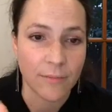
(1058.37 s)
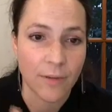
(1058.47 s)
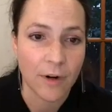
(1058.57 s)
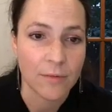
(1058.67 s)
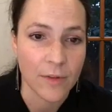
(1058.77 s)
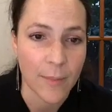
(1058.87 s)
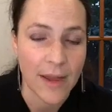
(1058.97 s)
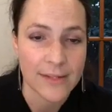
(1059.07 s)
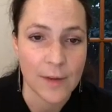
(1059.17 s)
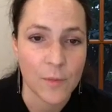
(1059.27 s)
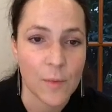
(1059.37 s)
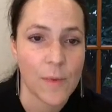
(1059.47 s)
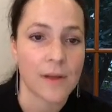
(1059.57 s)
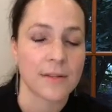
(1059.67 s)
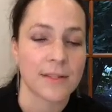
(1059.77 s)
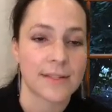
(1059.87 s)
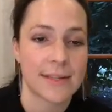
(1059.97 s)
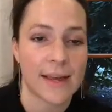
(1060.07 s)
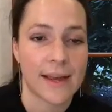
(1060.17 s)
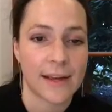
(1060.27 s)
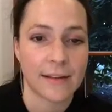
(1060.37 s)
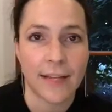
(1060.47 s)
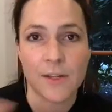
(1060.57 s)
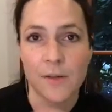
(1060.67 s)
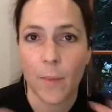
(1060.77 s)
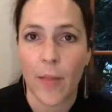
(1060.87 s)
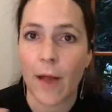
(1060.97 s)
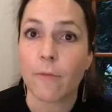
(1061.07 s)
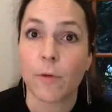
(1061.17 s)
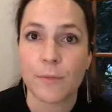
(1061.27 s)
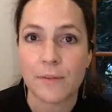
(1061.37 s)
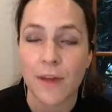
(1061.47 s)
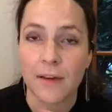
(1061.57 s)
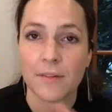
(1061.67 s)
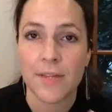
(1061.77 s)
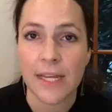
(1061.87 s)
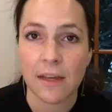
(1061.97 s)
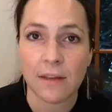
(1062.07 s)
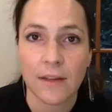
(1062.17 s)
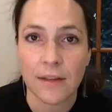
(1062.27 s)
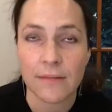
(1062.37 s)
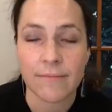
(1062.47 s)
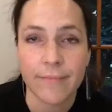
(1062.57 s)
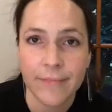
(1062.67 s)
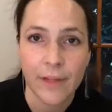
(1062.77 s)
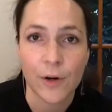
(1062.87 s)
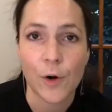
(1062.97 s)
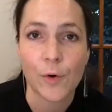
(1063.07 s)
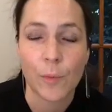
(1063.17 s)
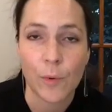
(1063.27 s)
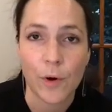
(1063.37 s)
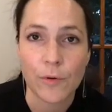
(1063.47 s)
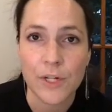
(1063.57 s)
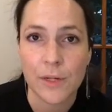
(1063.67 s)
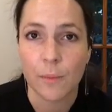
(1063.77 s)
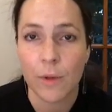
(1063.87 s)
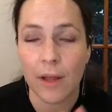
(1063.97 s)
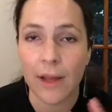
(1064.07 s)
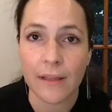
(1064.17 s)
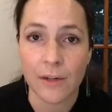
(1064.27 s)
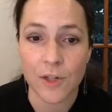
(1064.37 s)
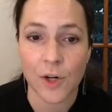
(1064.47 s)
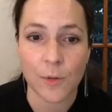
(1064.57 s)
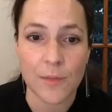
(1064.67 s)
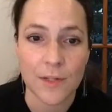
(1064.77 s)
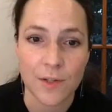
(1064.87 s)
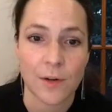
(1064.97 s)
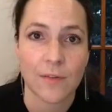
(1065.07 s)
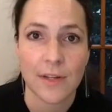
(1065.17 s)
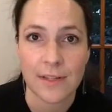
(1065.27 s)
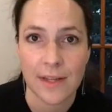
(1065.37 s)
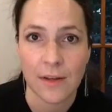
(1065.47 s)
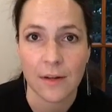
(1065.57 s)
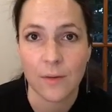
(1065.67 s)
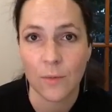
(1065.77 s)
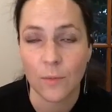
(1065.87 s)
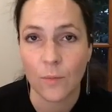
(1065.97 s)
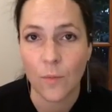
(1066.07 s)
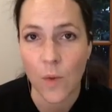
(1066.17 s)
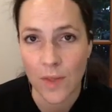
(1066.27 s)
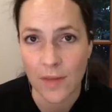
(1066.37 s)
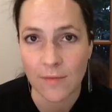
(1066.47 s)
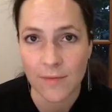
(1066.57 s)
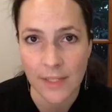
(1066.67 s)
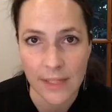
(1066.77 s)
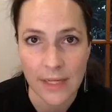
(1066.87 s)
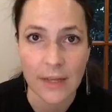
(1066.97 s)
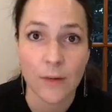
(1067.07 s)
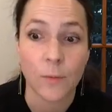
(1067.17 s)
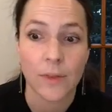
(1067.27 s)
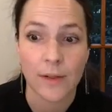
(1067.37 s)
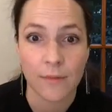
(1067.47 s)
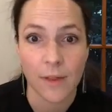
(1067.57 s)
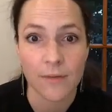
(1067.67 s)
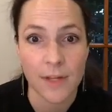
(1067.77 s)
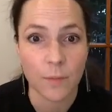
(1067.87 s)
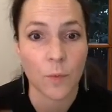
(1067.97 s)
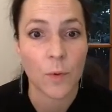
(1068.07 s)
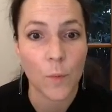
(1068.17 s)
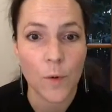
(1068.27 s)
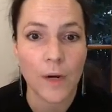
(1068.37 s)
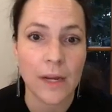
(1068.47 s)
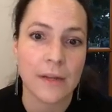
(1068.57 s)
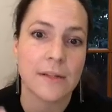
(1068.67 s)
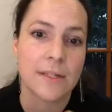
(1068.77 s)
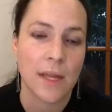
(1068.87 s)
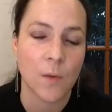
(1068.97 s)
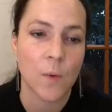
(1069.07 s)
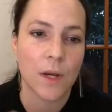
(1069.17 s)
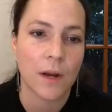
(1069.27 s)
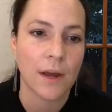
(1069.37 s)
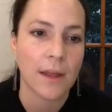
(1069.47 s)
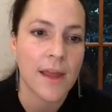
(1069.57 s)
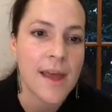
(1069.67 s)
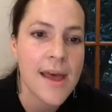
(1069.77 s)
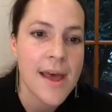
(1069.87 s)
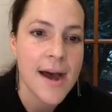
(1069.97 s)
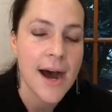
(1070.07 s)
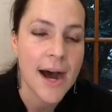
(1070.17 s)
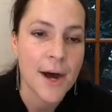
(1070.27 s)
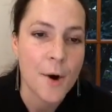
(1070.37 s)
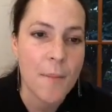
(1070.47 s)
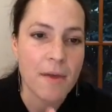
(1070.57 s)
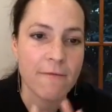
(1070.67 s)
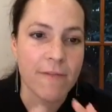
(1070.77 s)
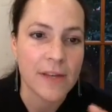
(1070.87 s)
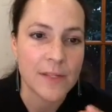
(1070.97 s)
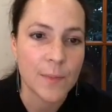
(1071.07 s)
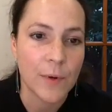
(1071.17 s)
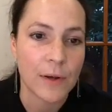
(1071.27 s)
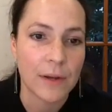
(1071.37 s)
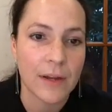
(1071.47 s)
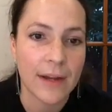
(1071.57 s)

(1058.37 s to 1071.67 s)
over the past couple months, each of the platforms have kind of taken their own approach in applying their terms of service and what they've deleted, what they've left up with warnings and whatnot. And Facebook,